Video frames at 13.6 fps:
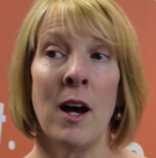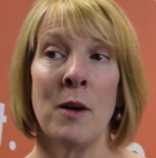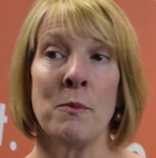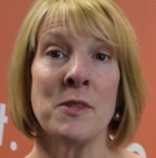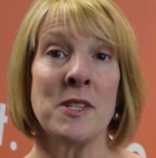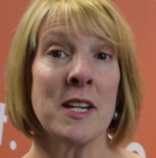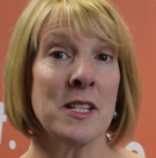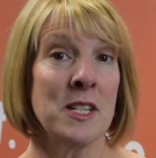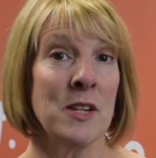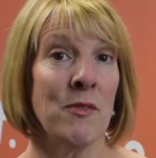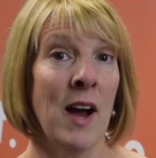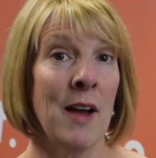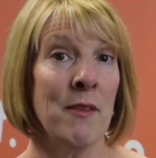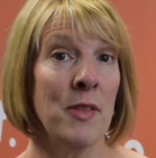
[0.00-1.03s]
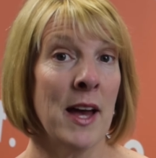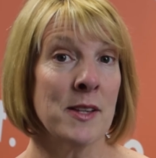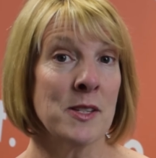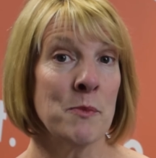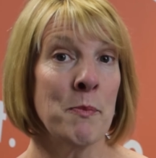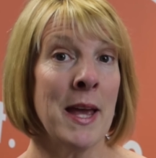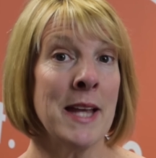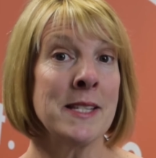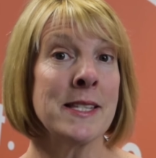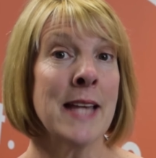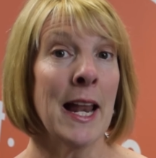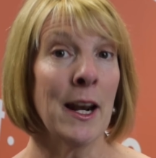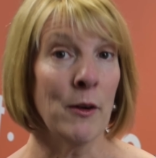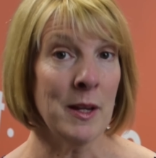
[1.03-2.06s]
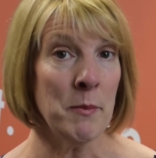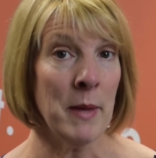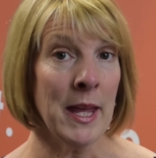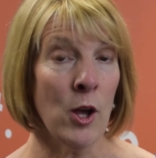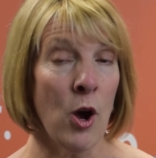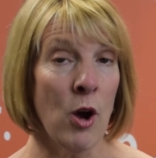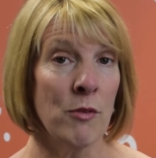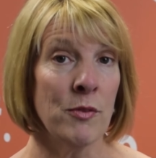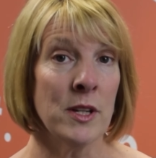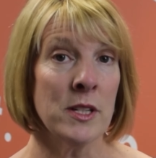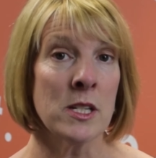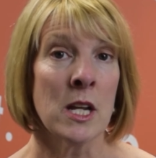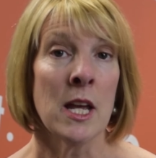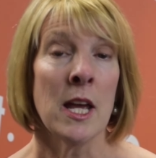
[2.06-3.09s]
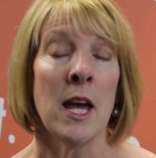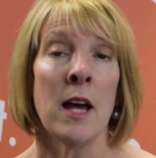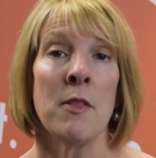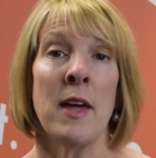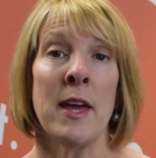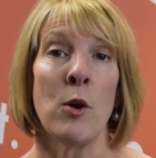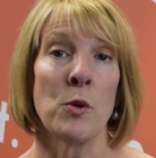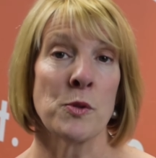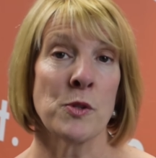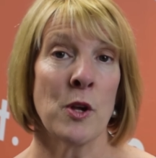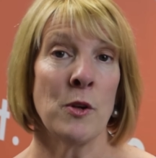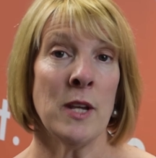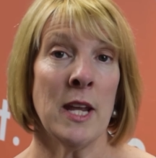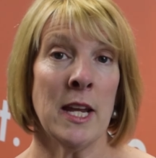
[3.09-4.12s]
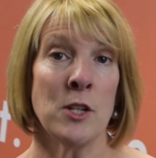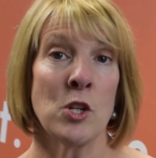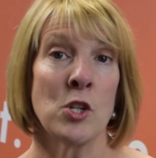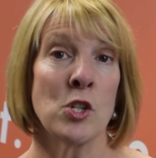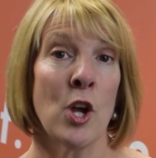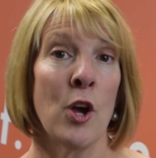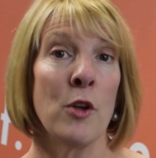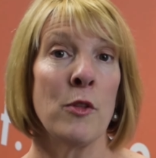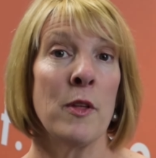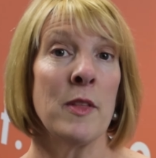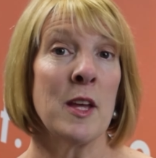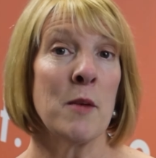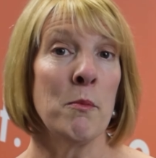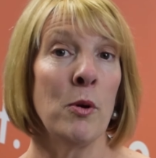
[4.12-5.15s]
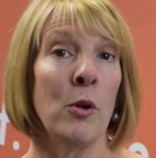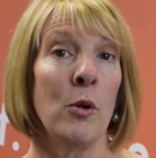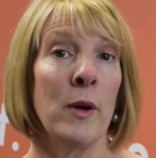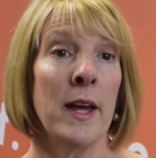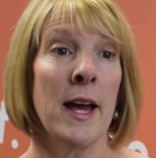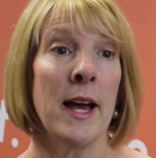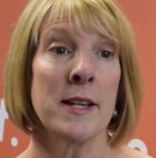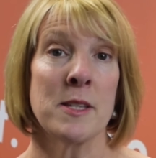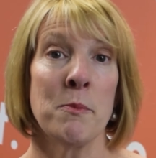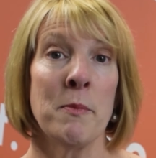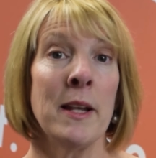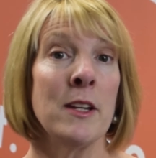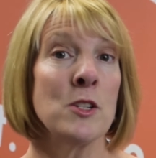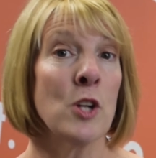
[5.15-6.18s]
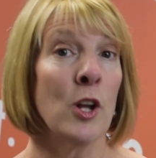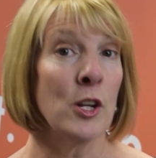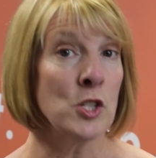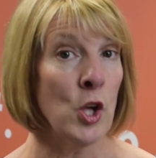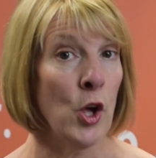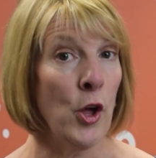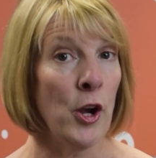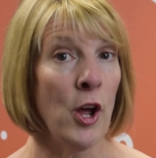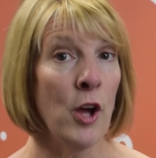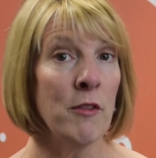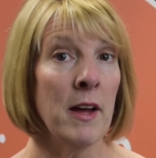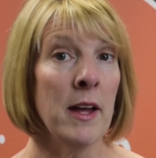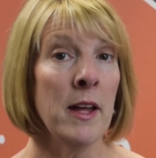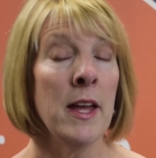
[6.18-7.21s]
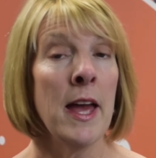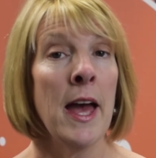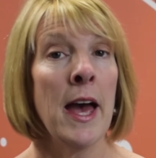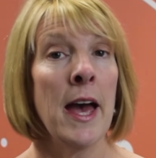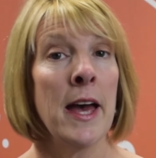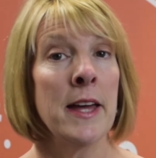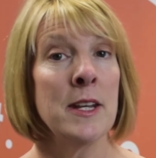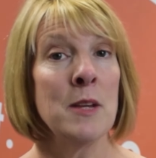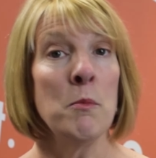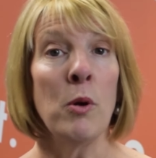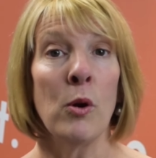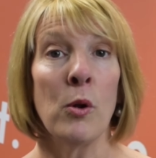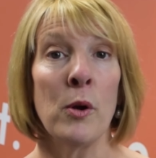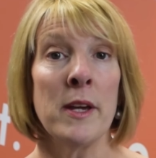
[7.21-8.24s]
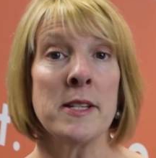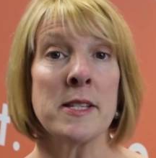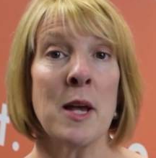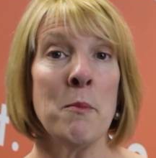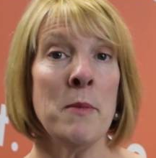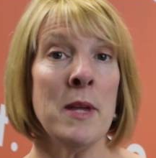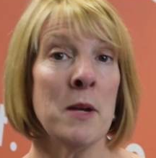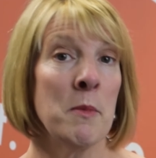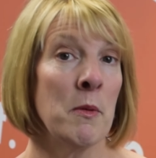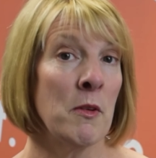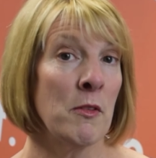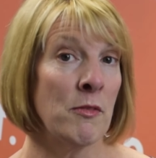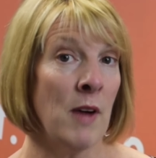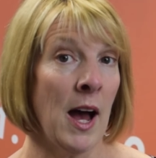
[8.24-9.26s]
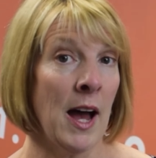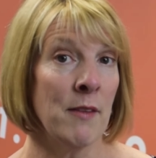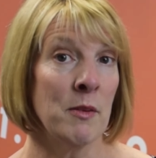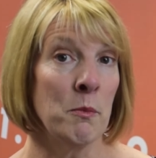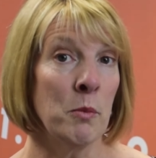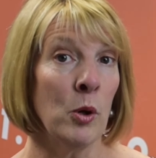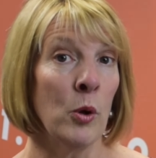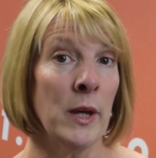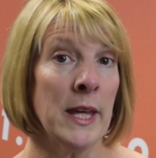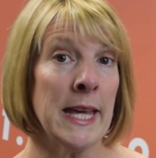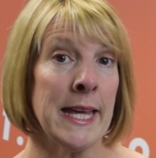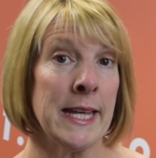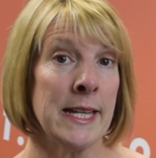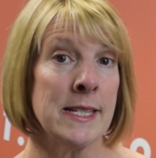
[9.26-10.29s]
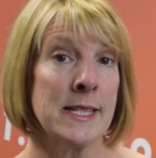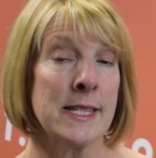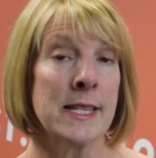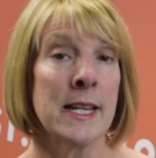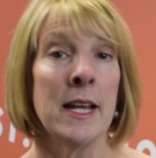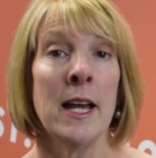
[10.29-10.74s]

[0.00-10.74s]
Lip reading: 65,000 base salary being offered. They also need to show that the employer has $1 million turnover and employs a minimum of 5 employees.